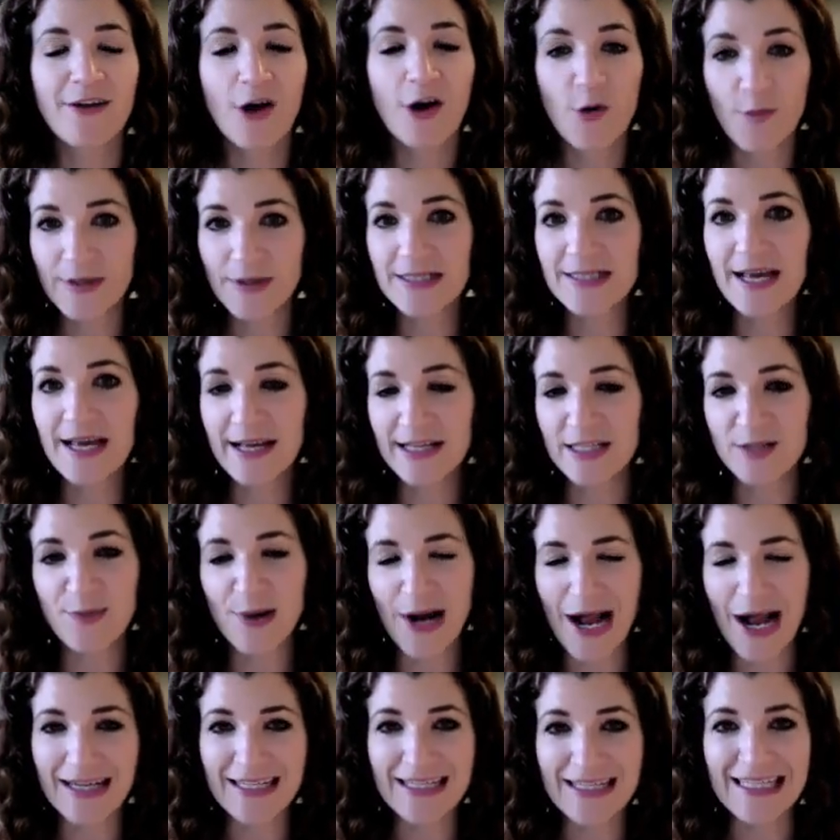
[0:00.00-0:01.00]
open science
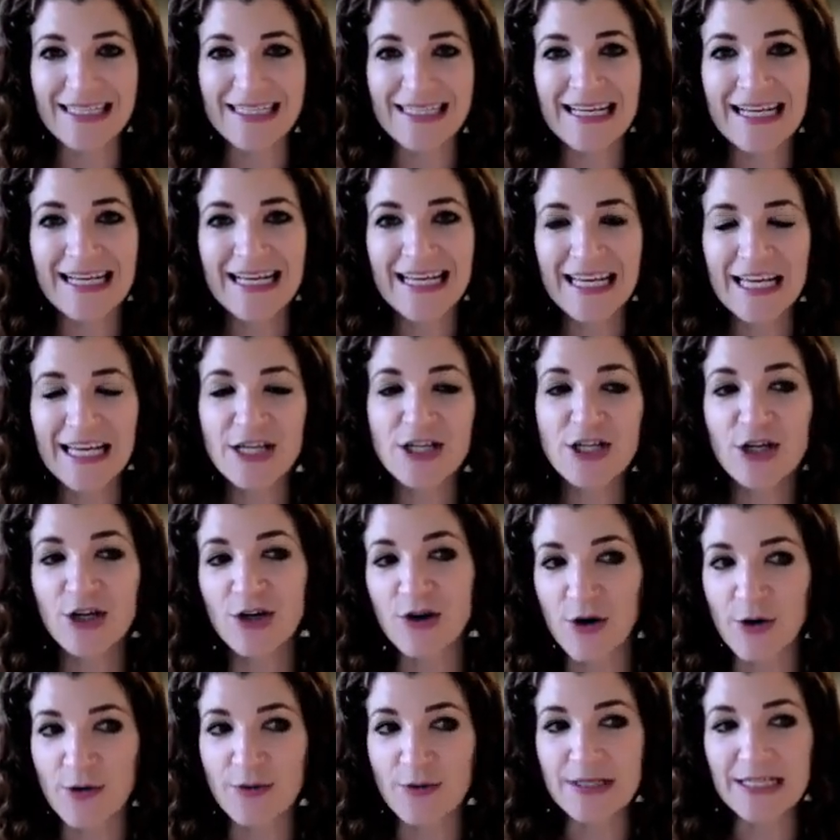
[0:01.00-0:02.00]
practice into
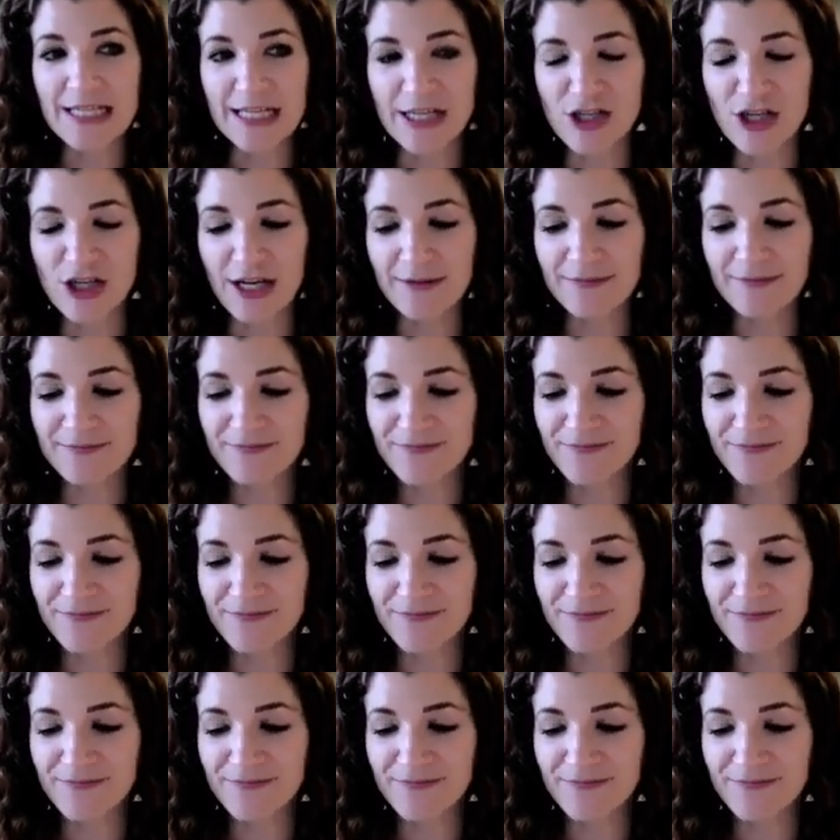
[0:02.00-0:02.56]
your own teaching.